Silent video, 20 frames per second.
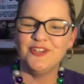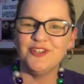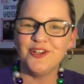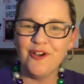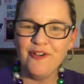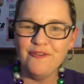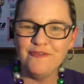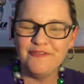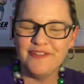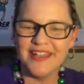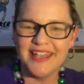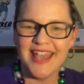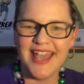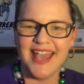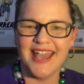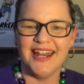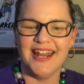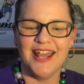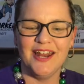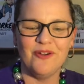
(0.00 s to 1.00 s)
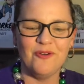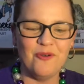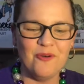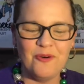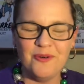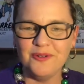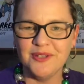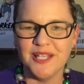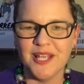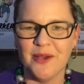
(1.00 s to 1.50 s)
Don't forget, it
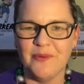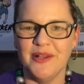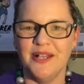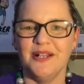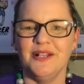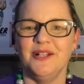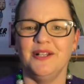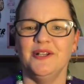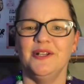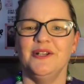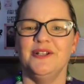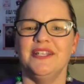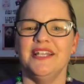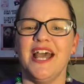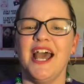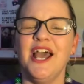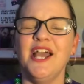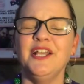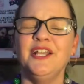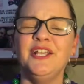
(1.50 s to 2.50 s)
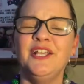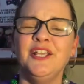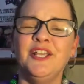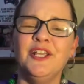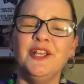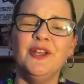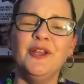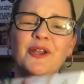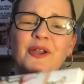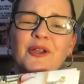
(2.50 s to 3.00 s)
also includes a
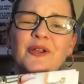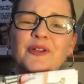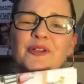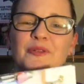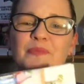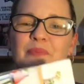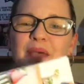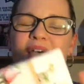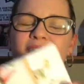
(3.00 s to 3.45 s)
huge